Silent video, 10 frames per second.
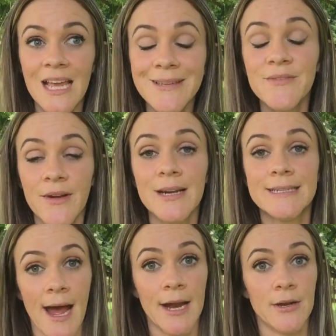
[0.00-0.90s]
It's very
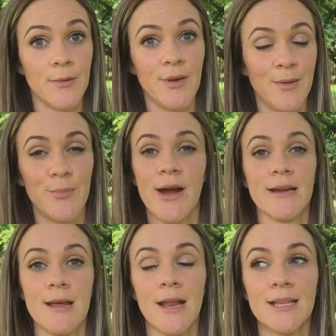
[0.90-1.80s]
tiring being
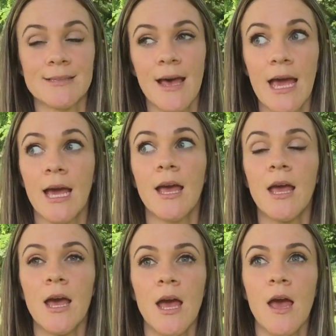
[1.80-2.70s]
pregnant. It's like,
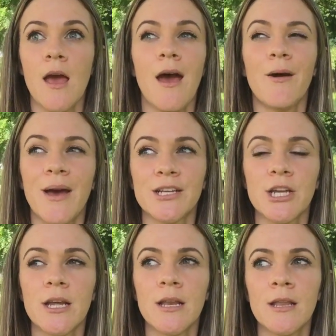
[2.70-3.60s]

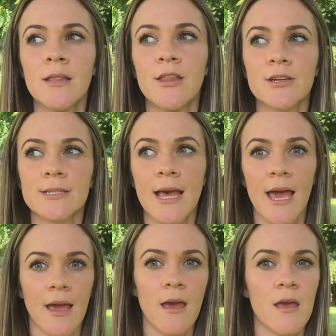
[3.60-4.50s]
imagine there's
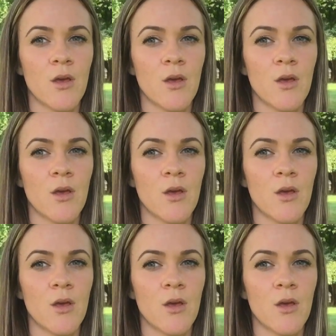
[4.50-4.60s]
like